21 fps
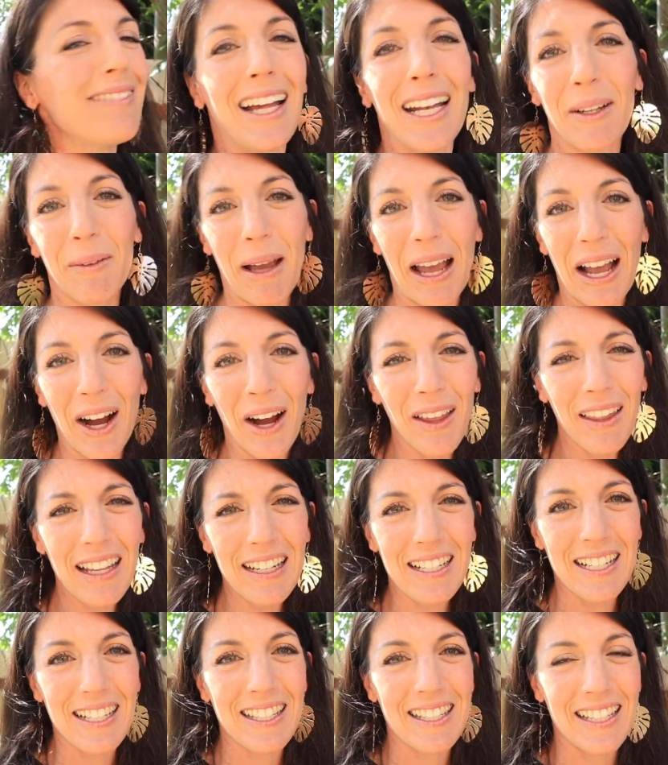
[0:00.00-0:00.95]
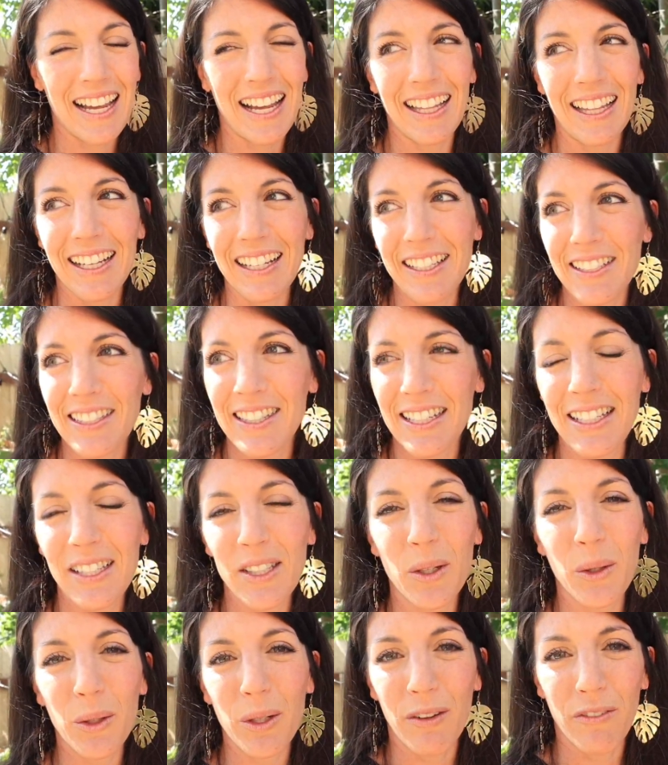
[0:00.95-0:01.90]
Anyway, all that to say, like,
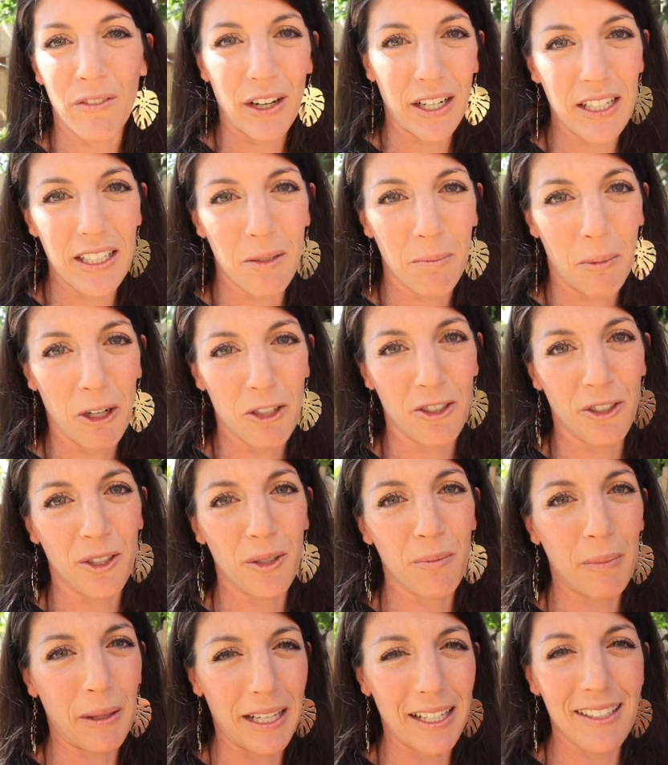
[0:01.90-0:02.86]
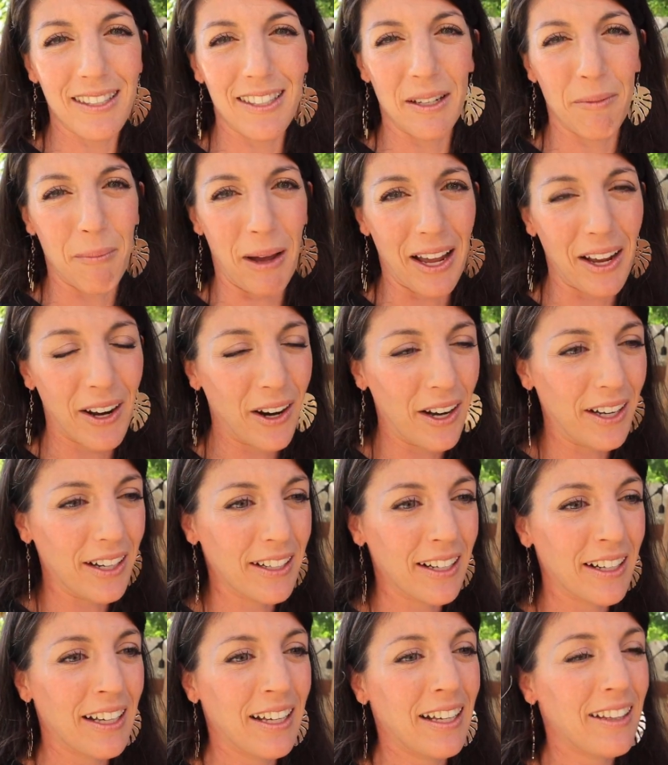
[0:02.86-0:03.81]
seeds hold a very special place in my
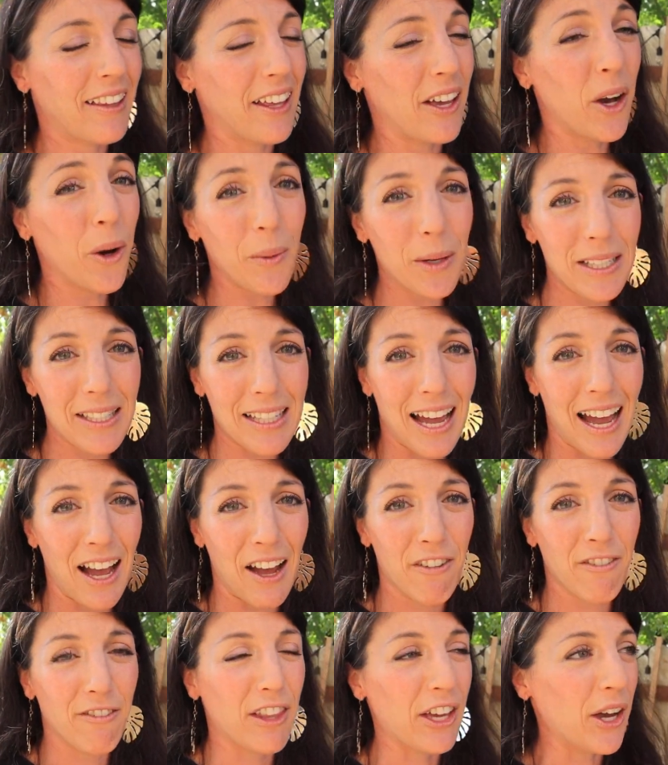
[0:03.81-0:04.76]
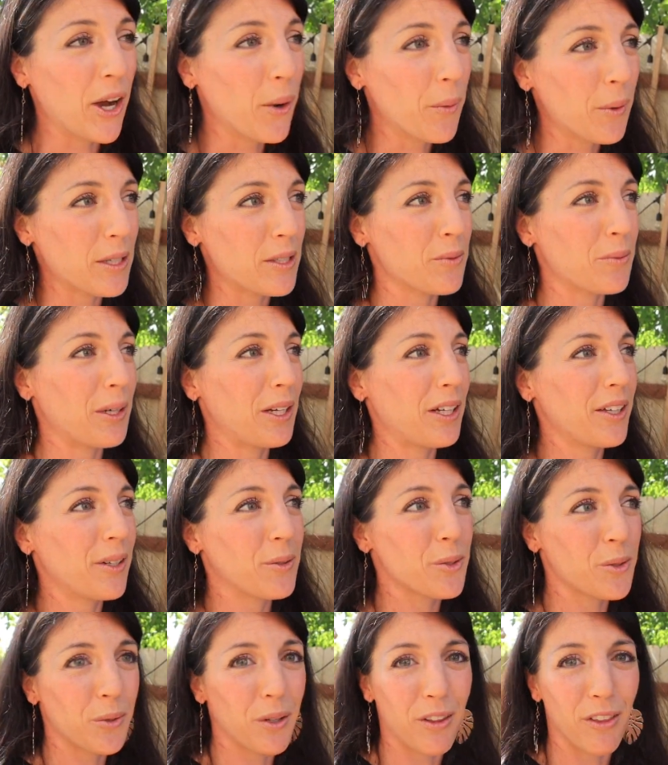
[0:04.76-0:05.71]
heart. They always have, they always will.
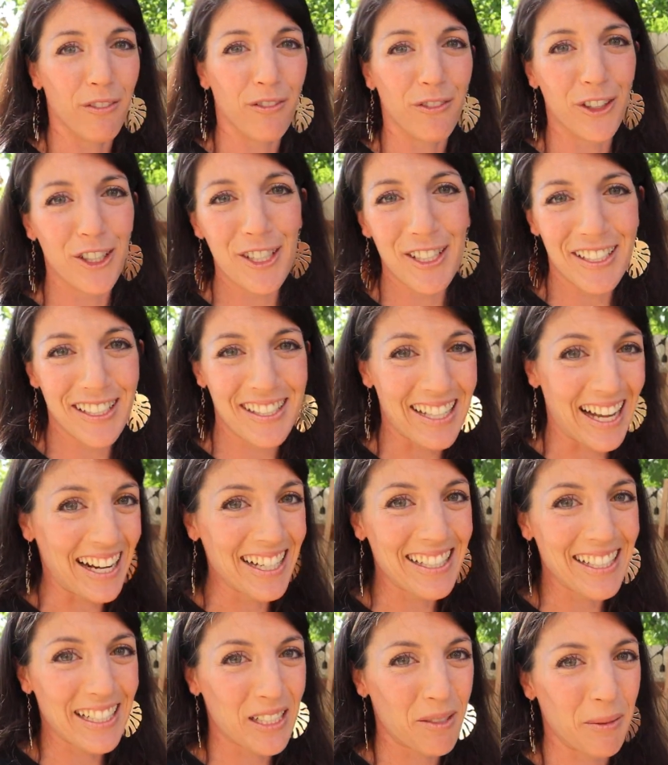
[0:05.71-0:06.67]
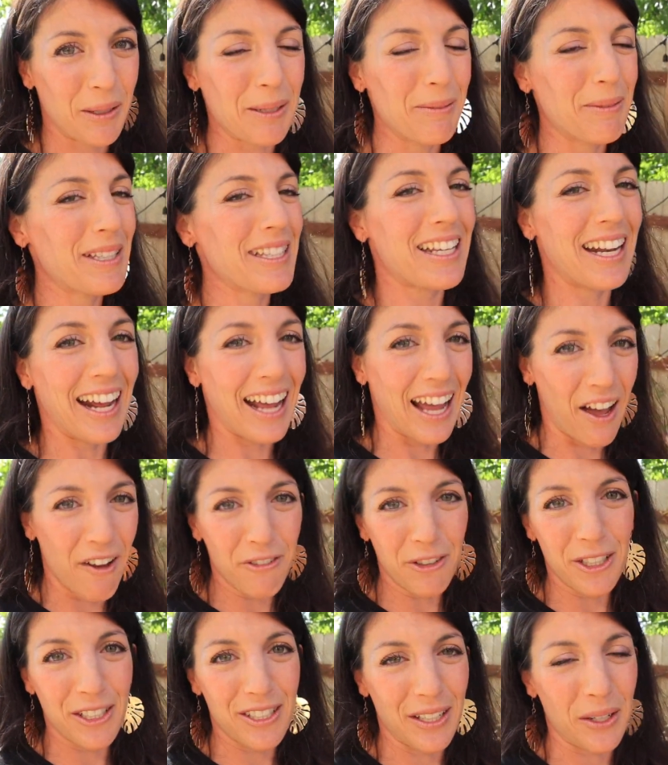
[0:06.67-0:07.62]
It was one of the first science experiments that I
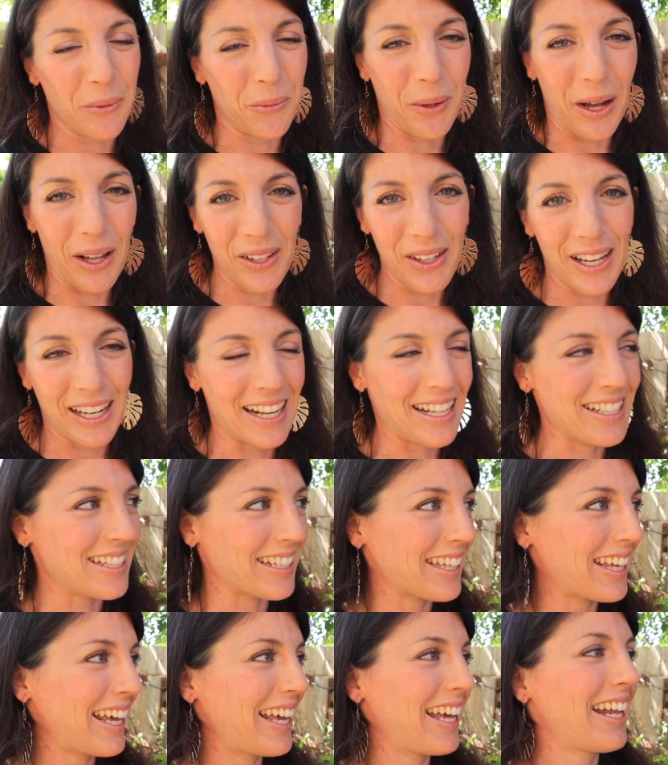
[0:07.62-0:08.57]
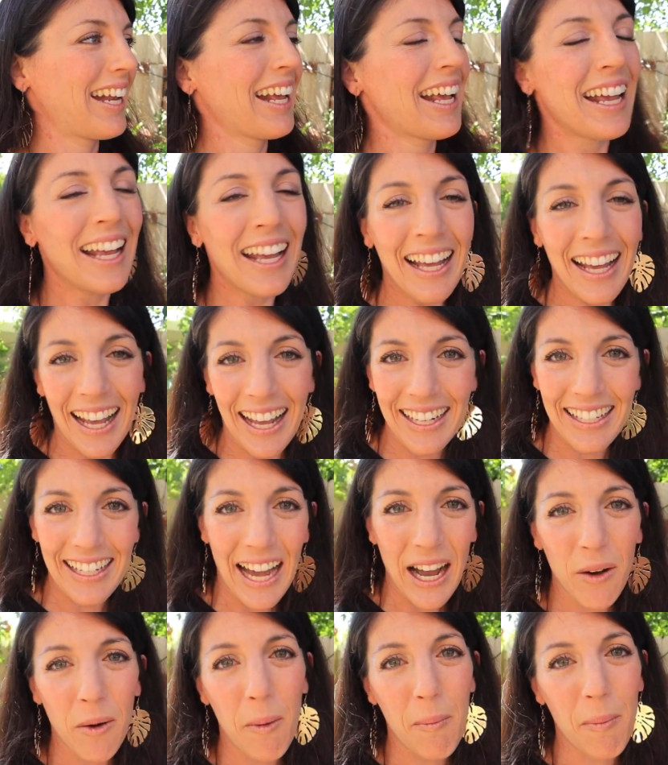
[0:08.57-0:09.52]
ever did well on as a kid, and
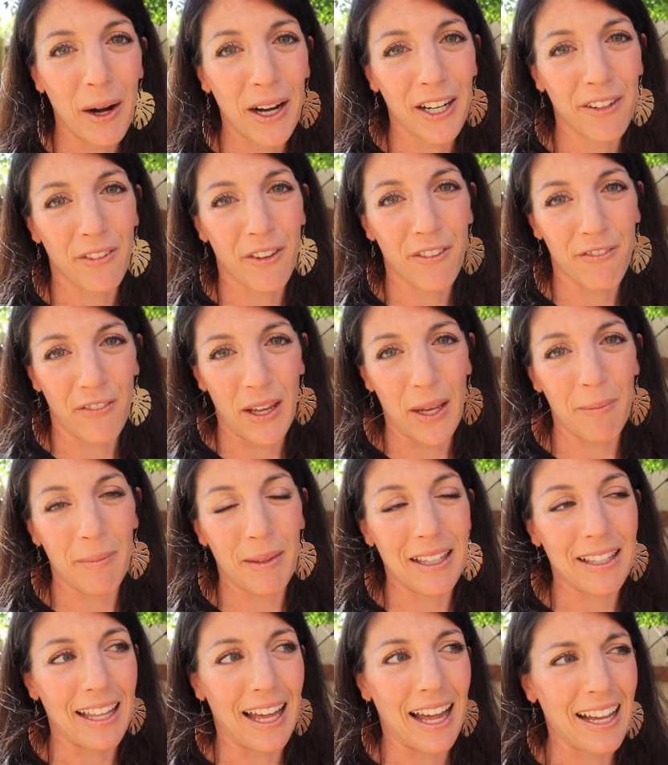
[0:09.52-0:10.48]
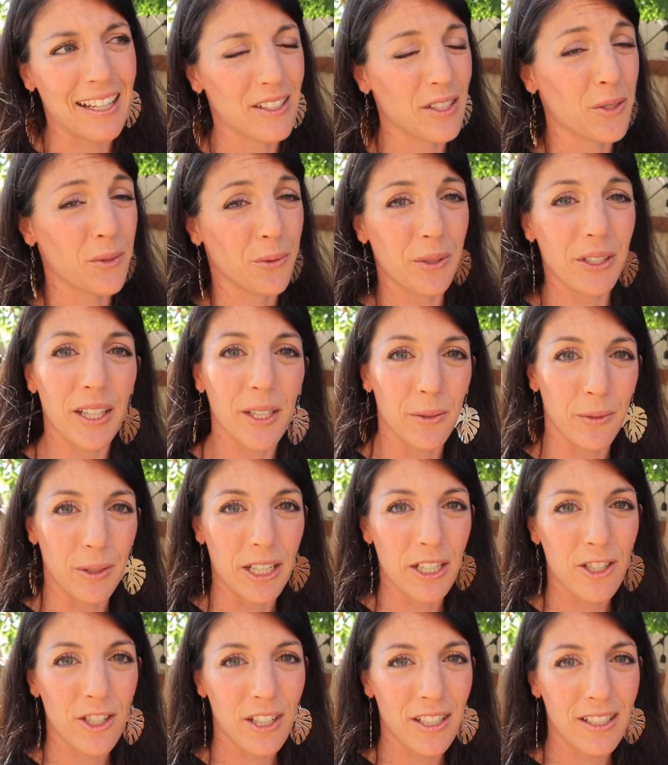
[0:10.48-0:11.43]
now a part of a family that has this really
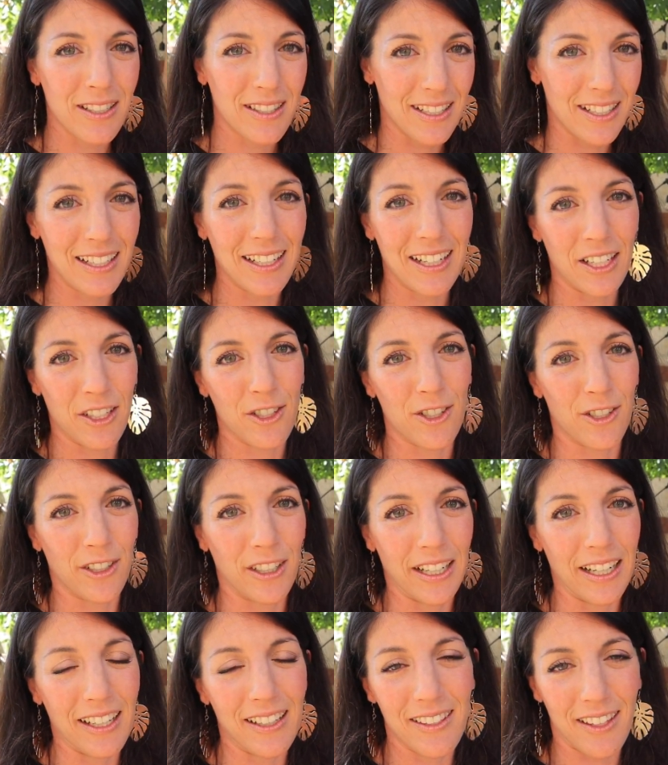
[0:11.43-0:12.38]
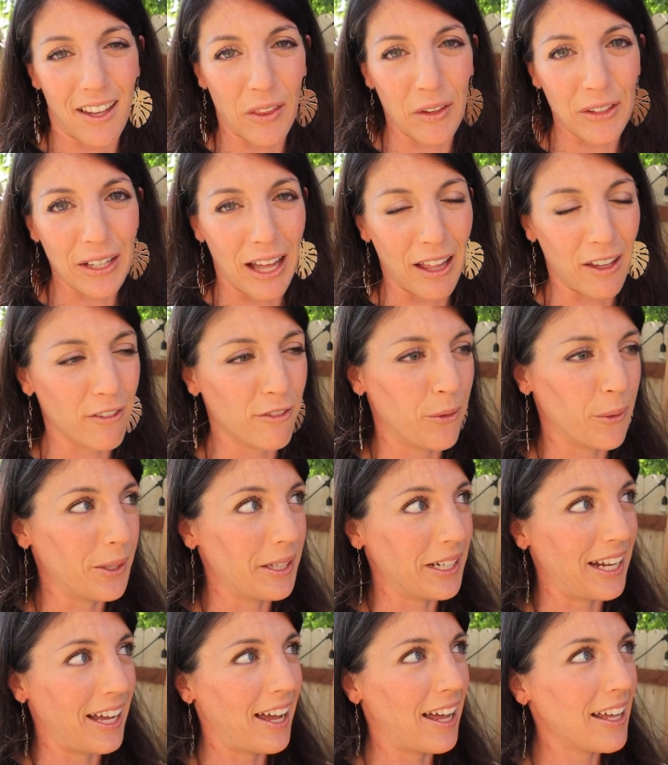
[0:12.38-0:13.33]
rich seed history in Southern
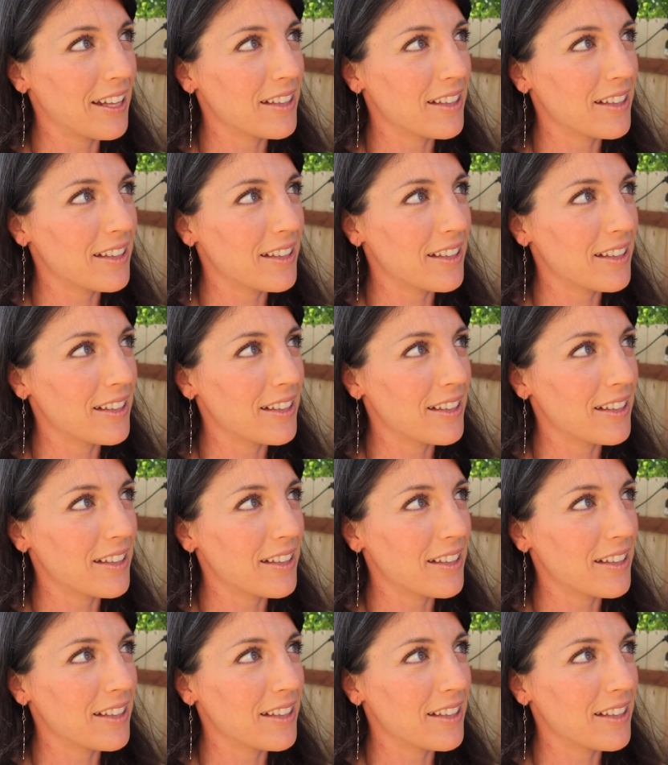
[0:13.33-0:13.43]
California.